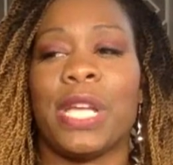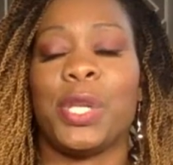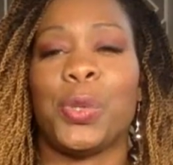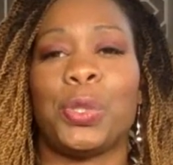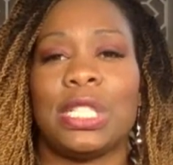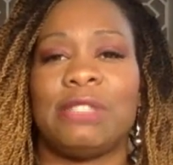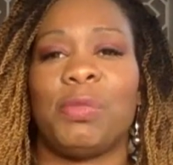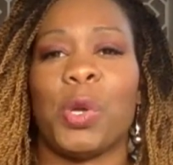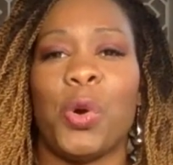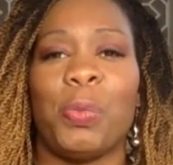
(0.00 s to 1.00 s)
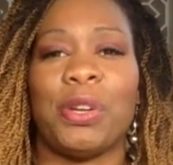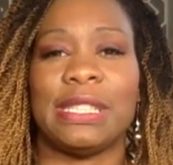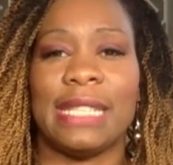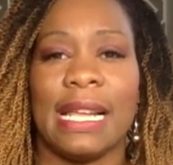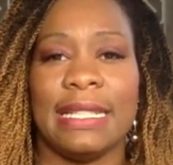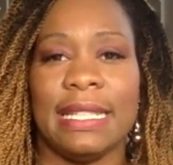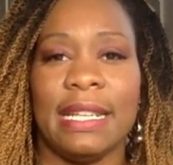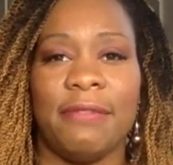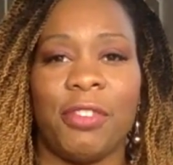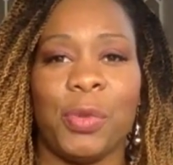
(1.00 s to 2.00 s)
can know just from your own
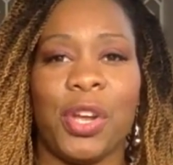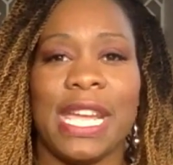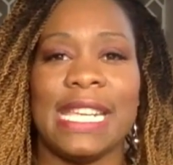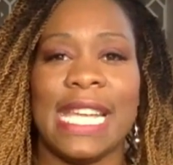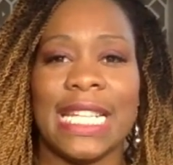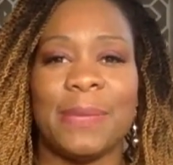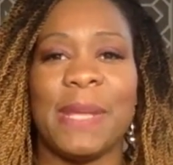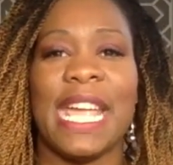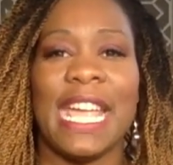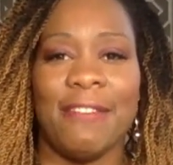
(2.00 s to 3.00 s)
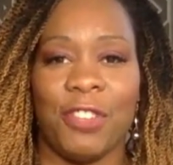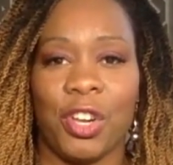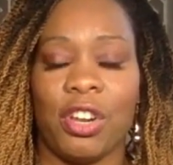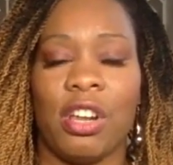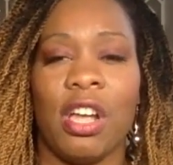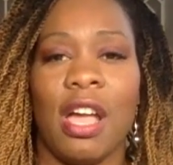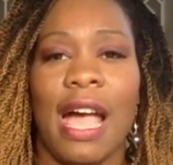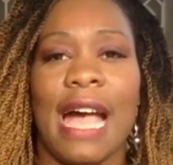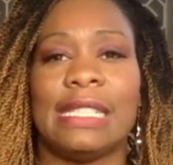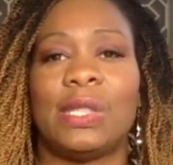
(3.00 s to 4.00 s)
personality, from your innate behavior
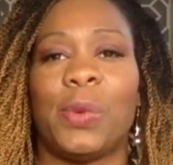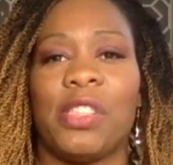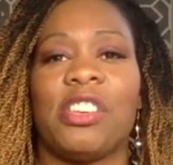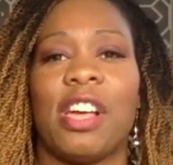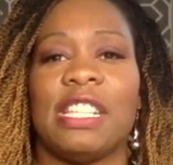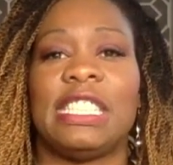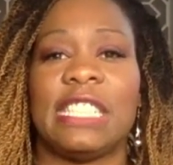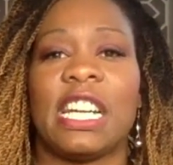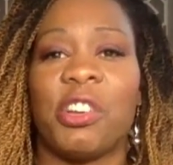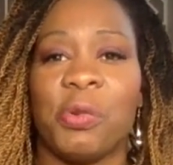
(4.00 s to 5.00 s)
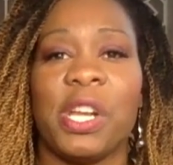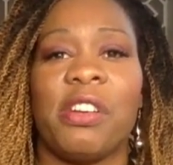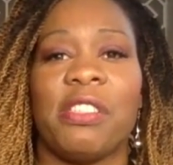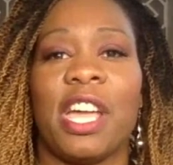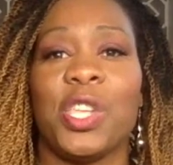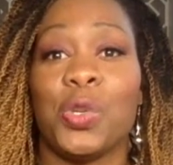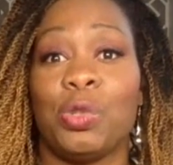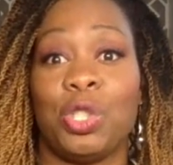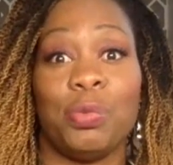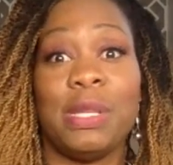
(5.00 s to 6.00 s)
as to whether or not this is a career that you
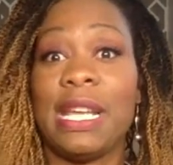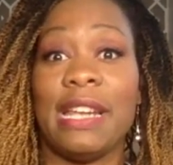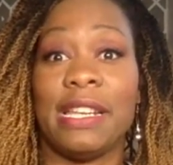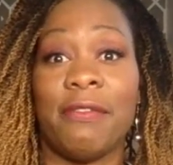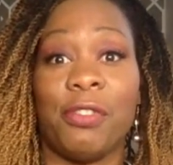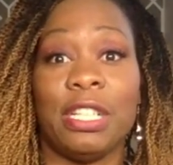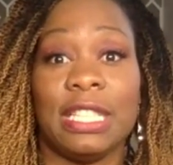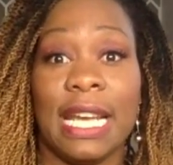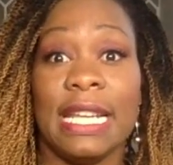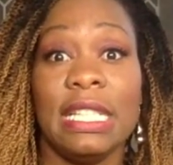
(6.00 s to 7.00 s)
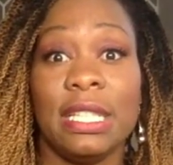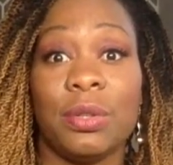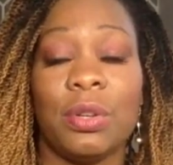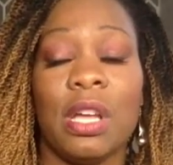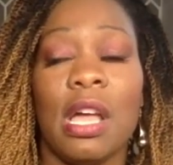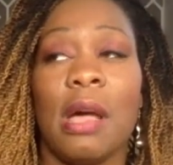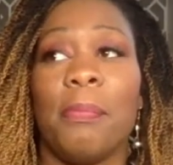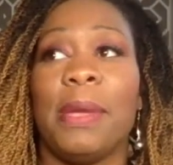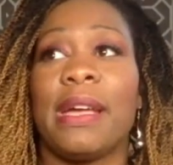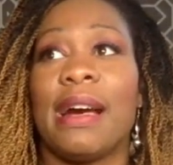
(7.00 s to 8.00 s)
should be endeavoring to get into
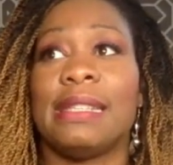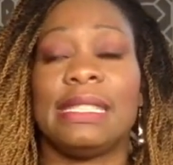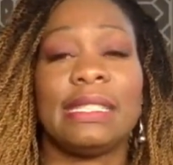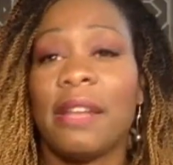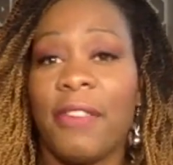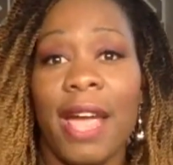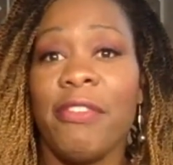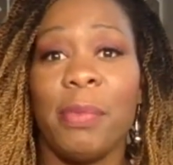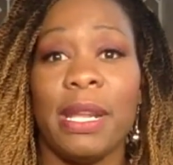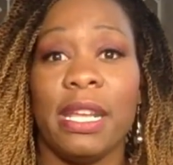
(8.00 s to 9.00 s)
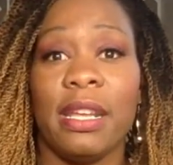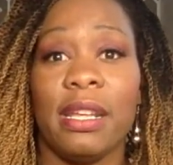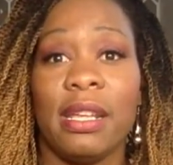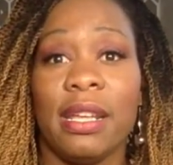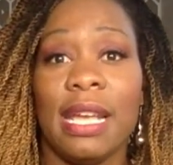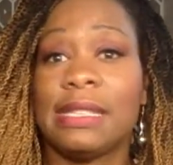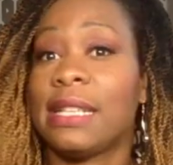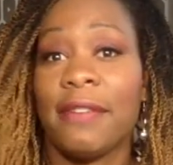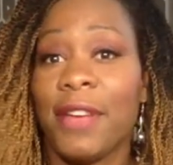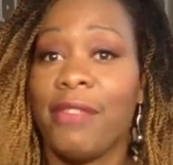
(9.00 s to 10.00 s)
because it's not for everybody. It's
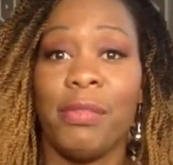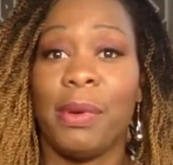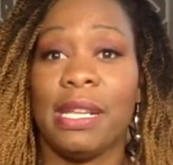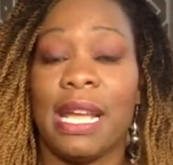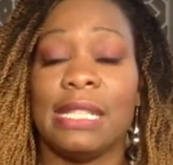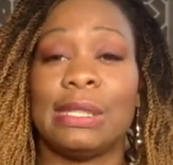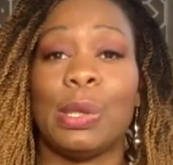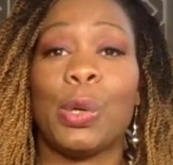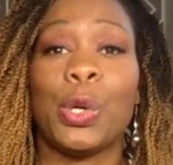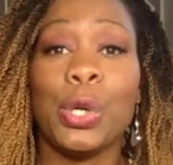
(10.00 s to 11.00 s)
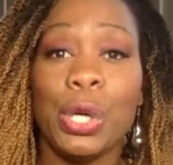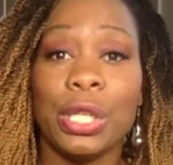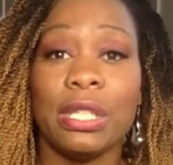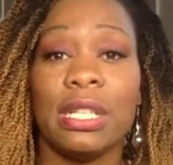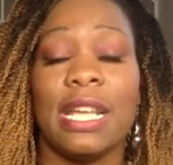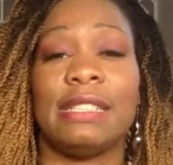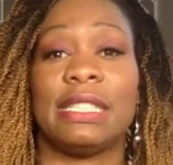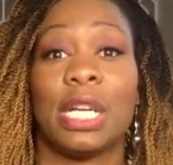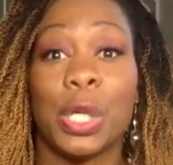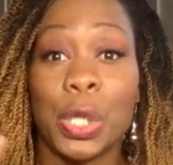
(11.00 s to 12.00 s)
not for everybody. And so, good is
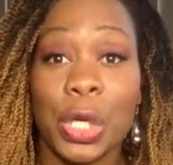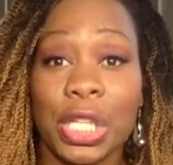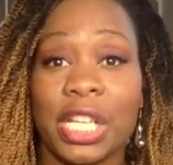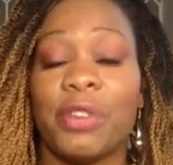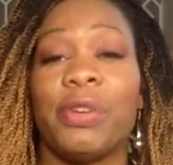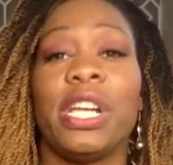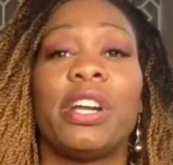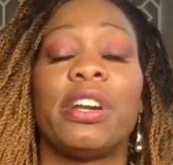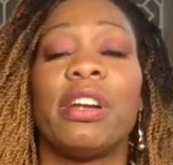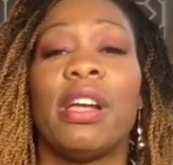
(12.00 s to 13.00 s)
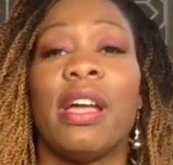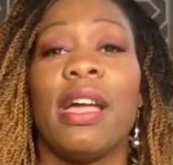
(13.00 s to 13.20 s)
it a good career?